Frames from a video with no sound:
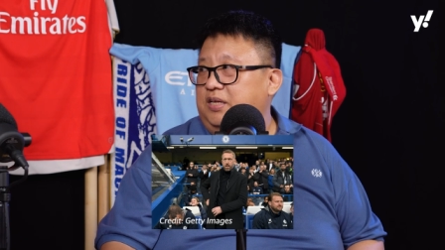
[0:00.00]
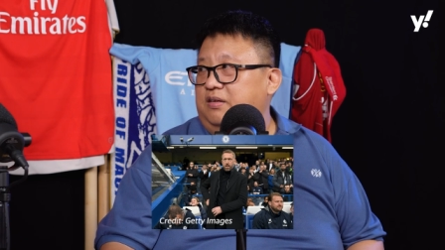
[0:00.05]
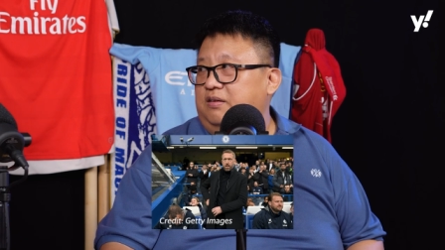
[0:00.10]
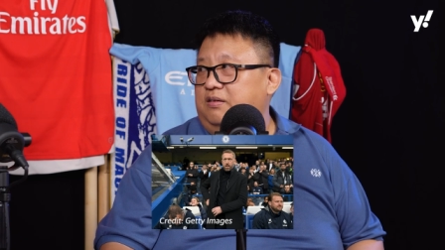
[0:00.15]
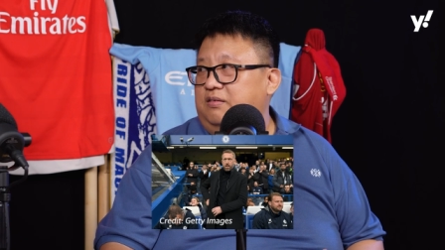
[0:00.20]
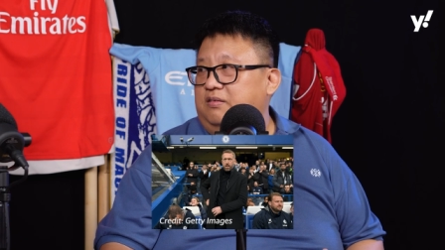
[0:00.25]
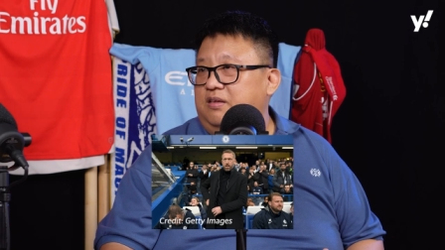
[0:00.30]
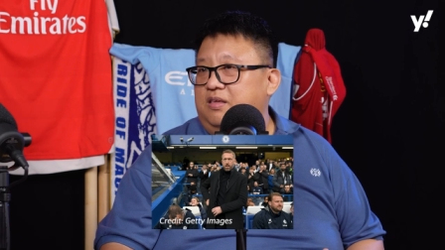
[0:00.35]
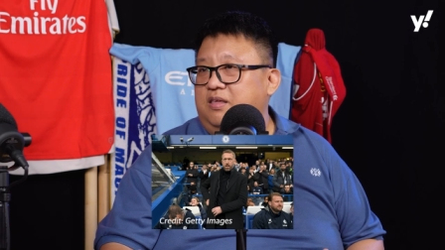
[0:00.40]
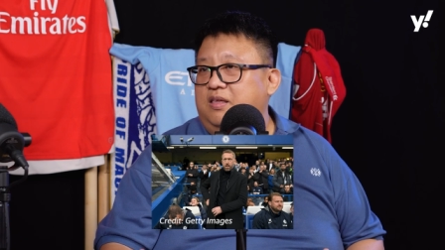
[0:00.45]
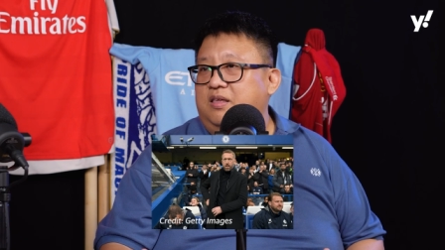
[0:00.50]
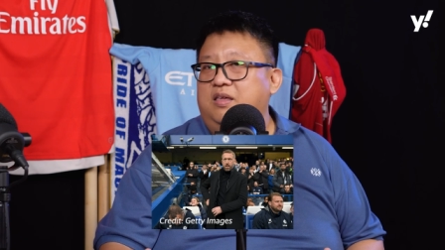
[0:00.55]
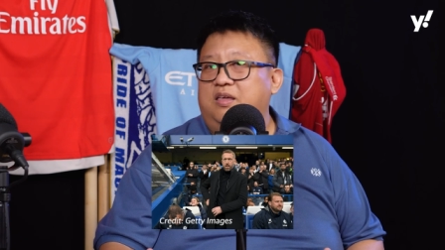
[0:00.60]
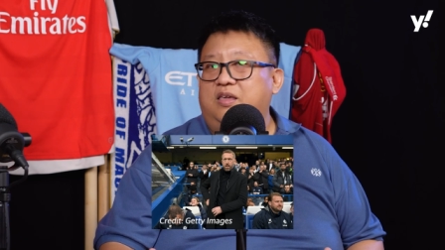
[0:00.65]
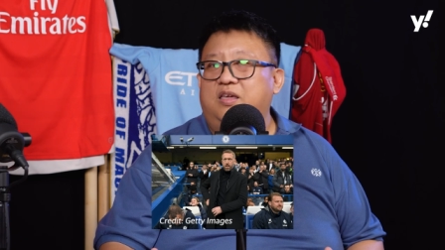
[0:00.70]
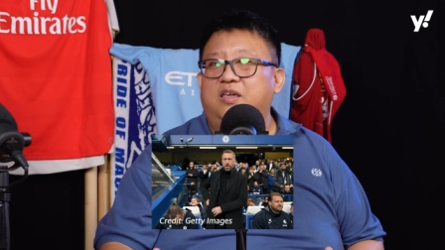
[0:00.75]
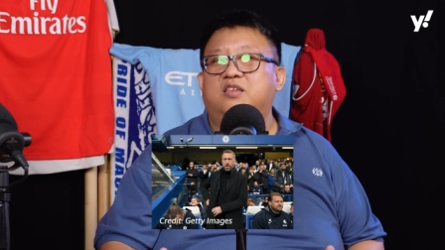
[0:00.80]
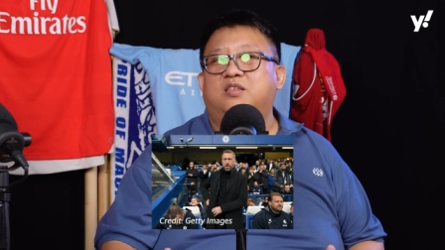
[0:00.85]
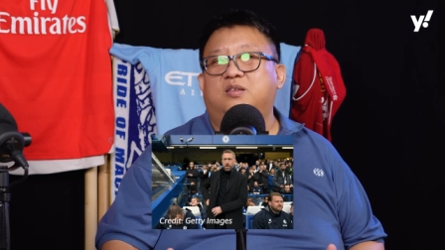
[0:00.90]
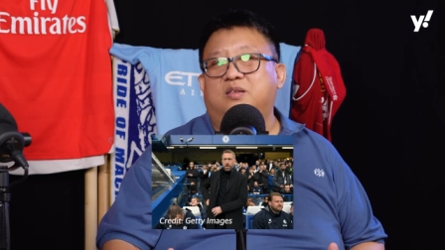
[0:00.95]
Mm
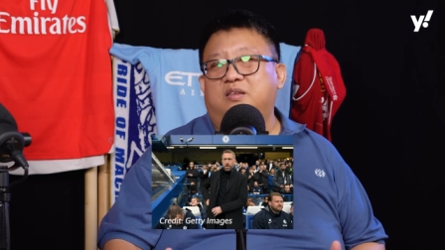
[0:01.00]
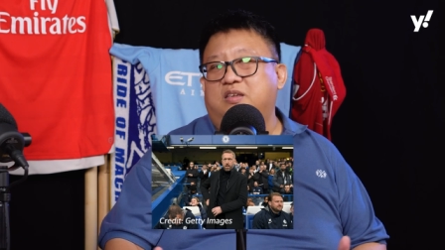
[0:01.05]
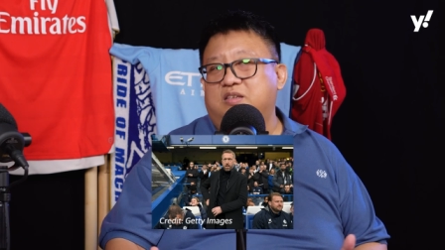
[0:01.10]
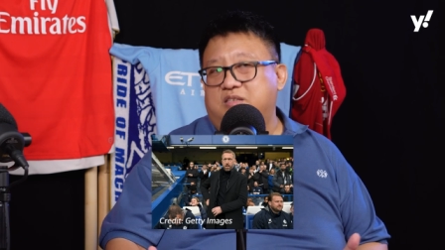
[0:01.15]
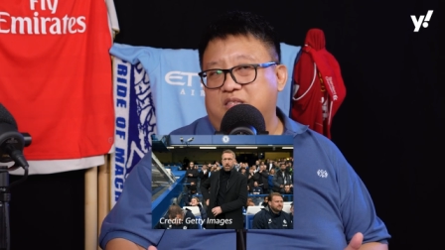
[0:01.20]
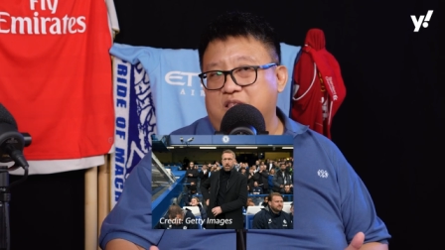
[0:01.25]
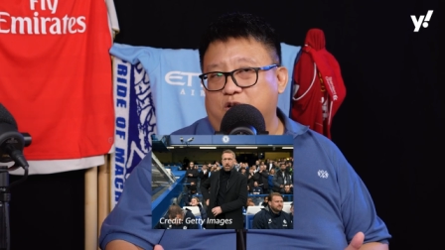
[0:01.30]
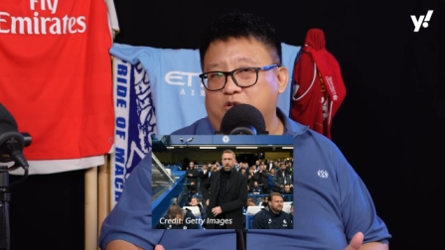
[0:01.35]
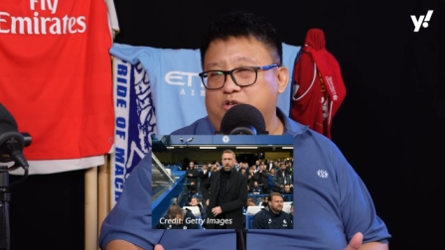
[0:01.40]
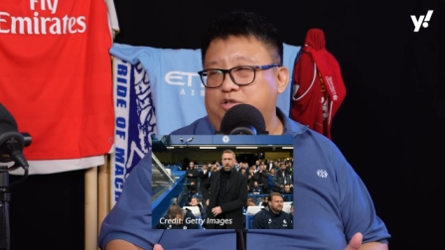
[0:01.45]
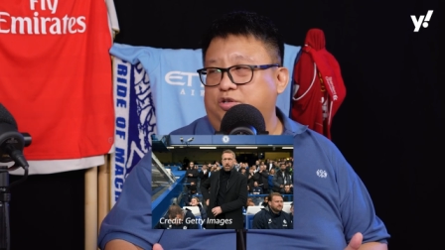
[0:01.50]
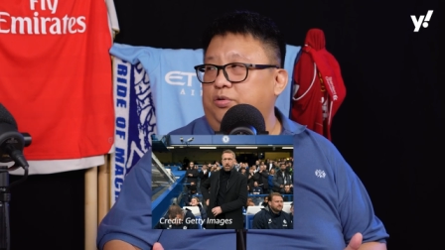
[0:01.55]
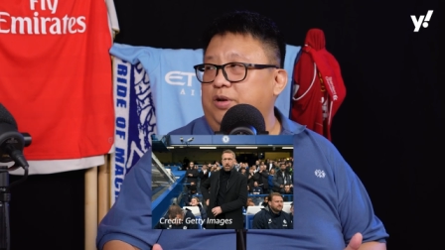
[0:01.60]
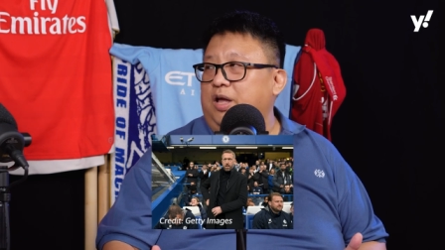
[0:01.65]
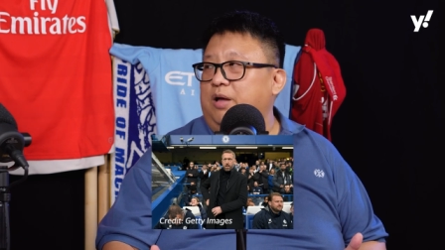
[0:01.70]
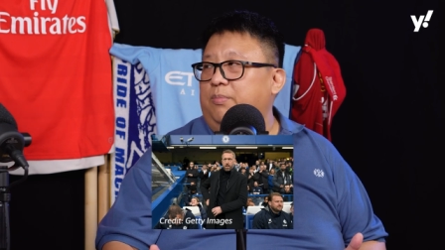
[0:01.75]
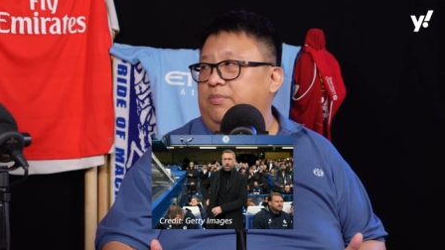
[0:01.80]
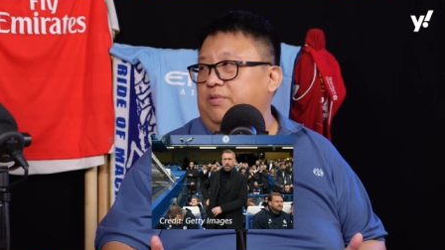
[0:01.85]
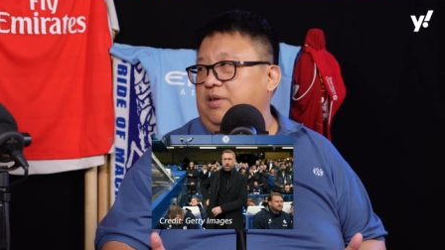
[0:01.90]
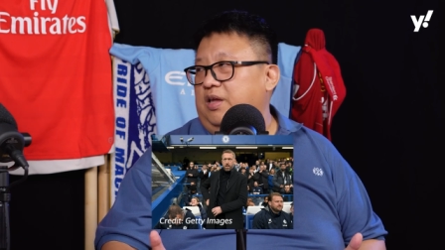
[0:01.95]
he's he's now
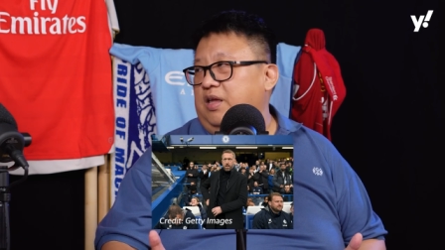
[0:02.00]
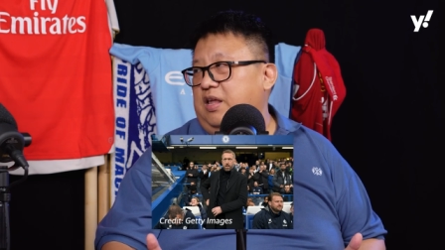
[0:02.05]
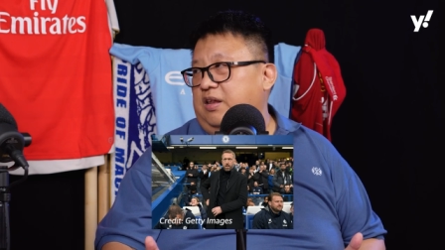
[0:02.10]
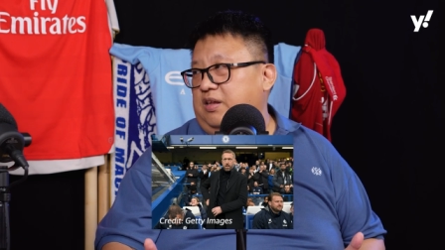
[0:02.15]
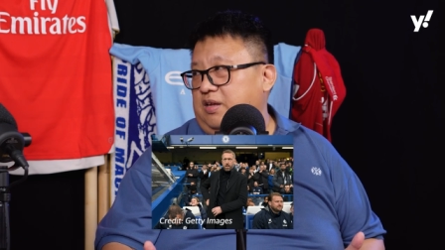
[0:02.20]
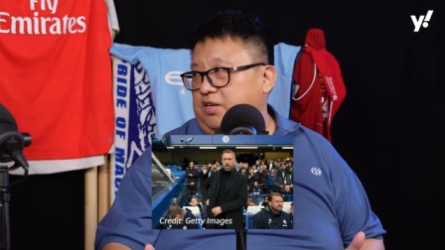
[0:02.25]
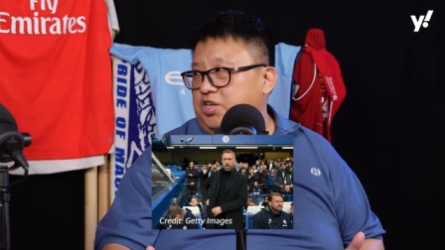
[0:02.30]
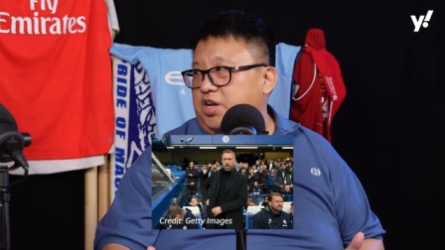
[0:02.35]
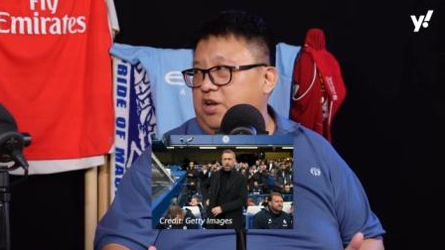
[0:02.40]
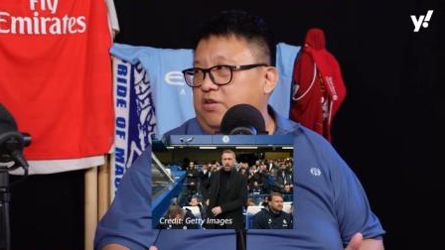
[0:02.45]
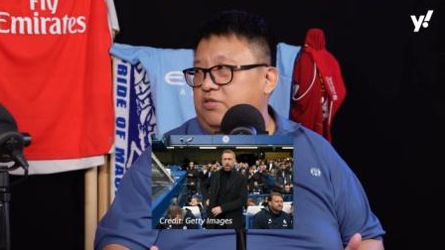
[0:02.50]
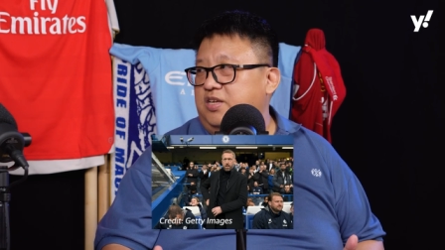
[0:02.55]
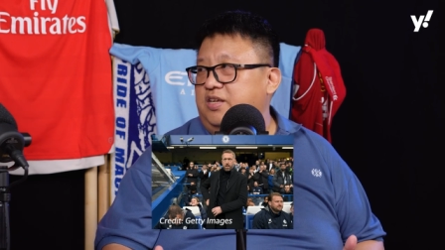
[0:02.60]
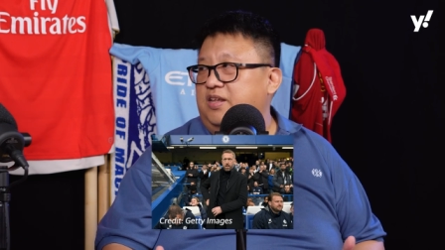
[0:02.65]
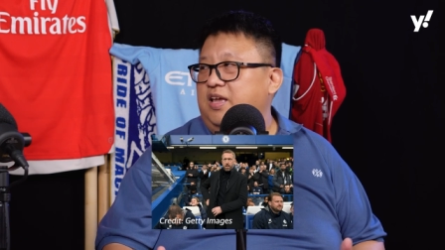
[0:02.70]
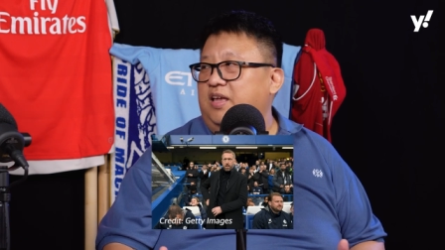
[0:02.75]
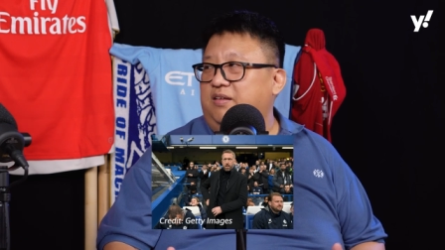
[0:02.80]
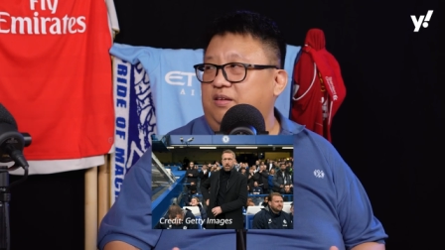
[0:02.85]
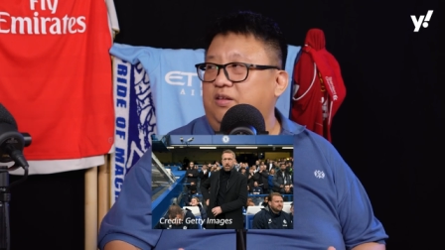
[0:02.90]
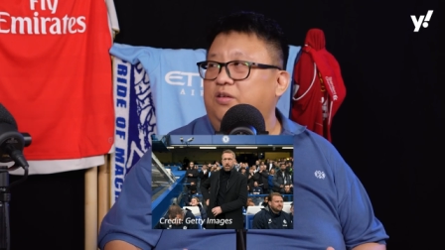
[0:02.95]
shown up at Chelsea
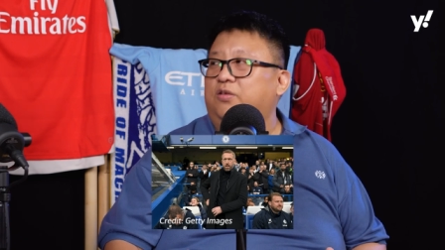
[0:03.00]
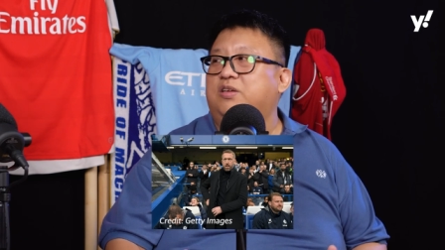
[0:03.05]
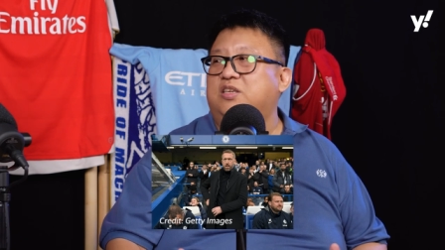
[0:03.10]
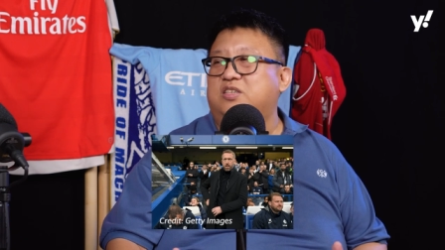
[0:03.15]
that you no,